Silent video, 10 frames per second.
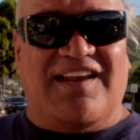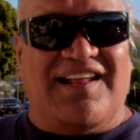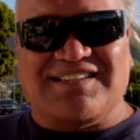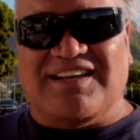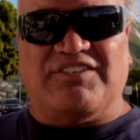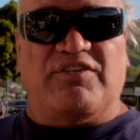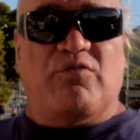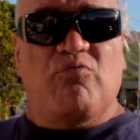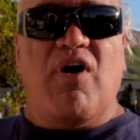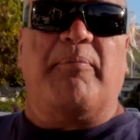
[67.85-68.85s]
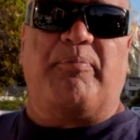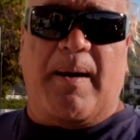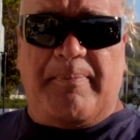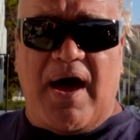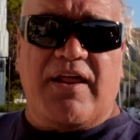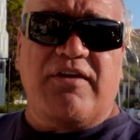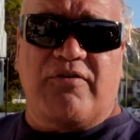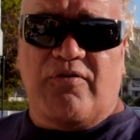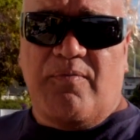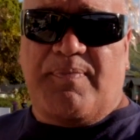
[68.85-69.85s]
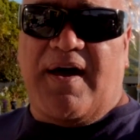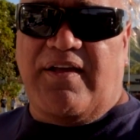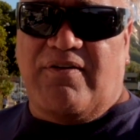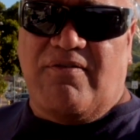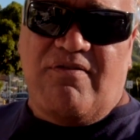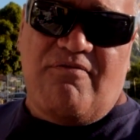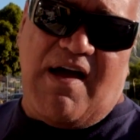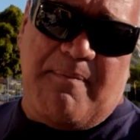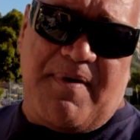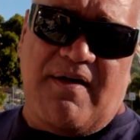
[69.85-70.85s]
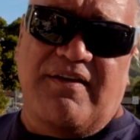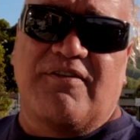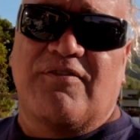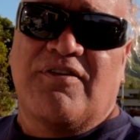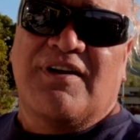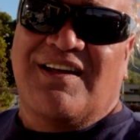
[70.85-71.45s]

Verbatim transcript: And they say to you, what, bro, bodda you, bodda you, why, bodda you?